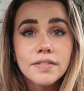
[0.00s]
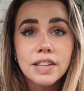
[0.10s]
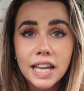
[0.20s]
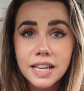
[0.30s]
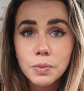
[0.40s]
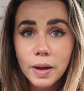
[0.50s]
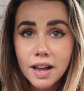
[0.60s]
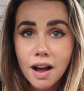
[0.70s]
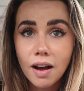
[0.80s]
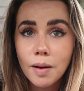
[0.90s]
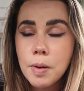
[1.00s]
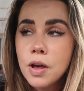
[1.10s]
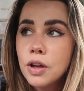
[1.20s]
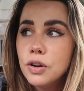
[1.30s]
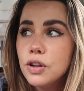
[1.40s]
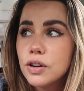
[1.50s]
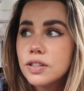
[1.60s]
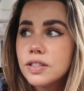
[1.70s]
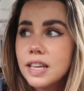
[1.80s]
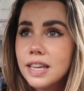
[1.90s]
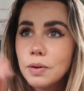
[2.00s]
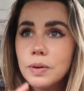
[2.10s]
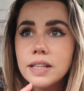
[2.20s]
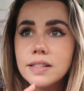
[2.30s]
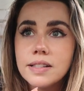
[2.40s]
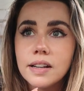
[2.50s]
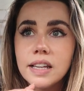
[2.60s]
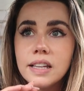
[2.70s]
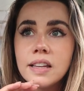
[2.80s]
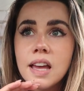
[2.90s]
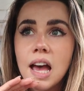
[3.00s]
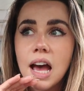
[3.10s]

of the Lakes Way up looks equally as stunning,